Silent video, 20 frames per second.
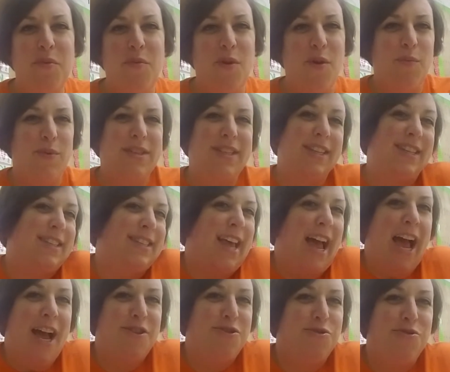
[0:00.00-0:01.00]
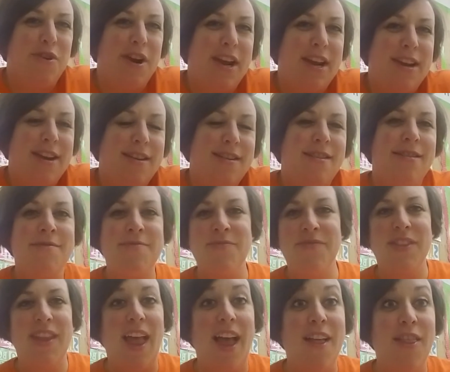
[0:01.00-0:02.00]
What was exaggerated?
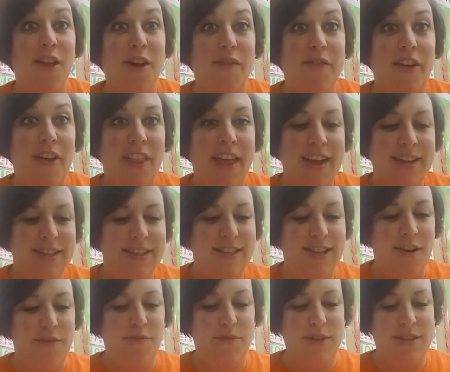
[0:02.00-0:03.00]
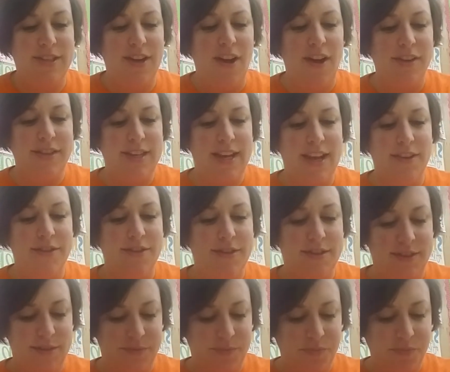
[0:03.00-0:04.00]
I love all that stuff with tall
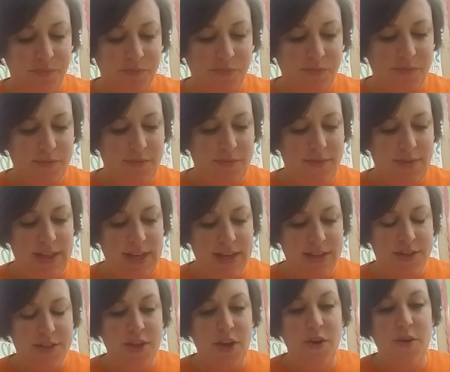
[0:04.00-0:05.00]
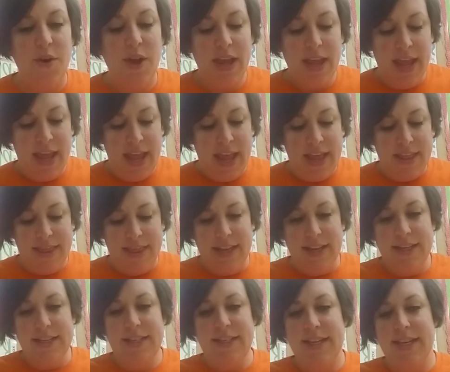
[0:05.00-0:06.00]
tales. So
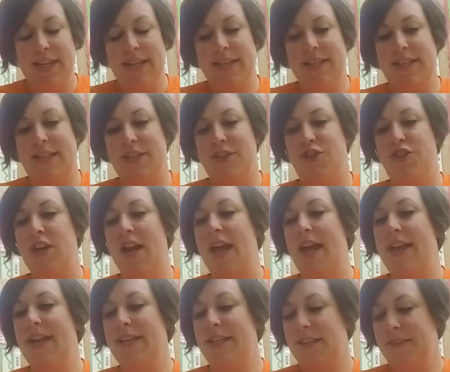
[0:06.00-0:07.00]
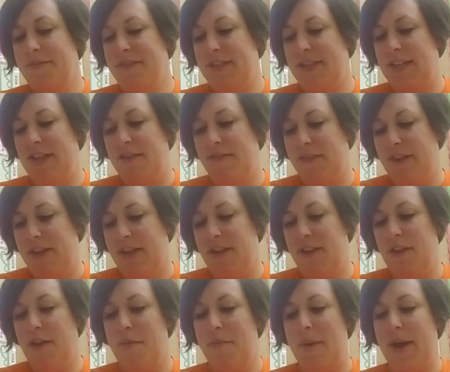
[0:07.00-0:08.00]
this is The Giant of
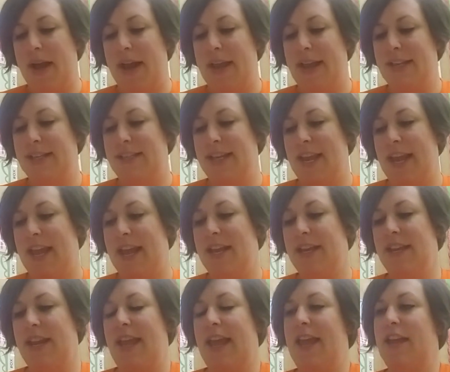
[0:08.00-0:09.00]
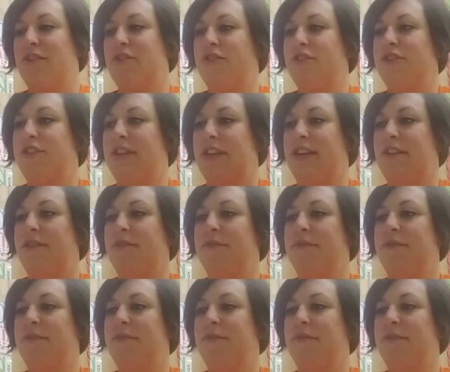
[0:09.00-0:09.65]
Seaville by Dan Anderson.